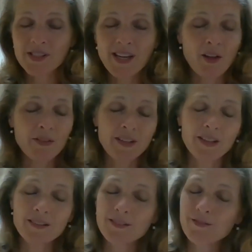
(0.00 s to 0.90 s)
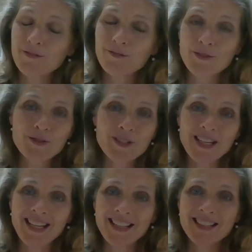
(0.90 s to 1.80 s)
It's a healthy food to
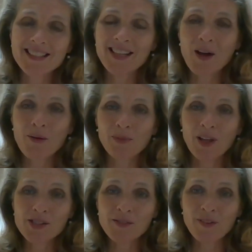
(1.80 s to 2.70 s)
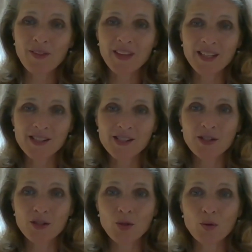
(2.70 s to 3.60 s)
eat, lots of fun things to
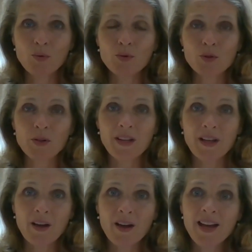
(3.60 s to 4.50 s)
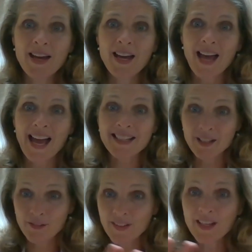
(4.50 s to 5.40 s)
do during the
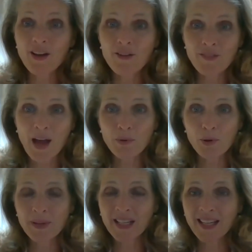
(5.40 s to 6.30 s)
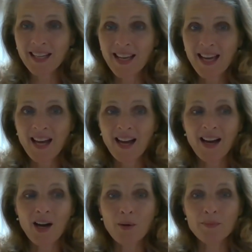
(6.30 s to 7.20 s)
activity of apple picking.
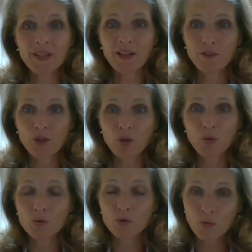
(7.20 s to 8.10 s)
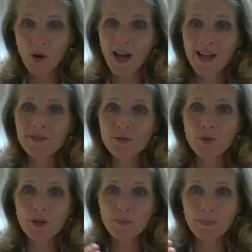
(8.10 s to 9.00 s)
If you drive
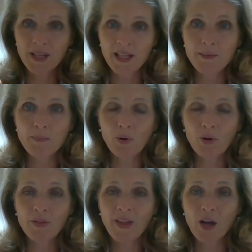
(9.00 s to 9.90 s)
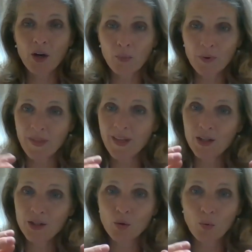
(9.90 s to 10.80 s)
with people that are
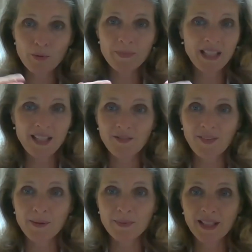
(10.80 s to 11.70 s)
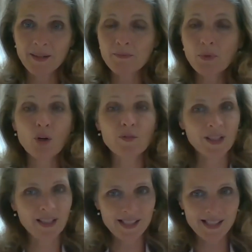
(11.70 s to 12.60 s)
within your immediate family,
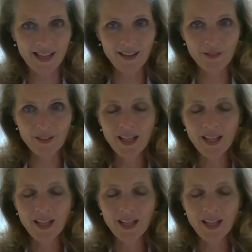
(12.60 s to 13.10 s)
perfectly safe.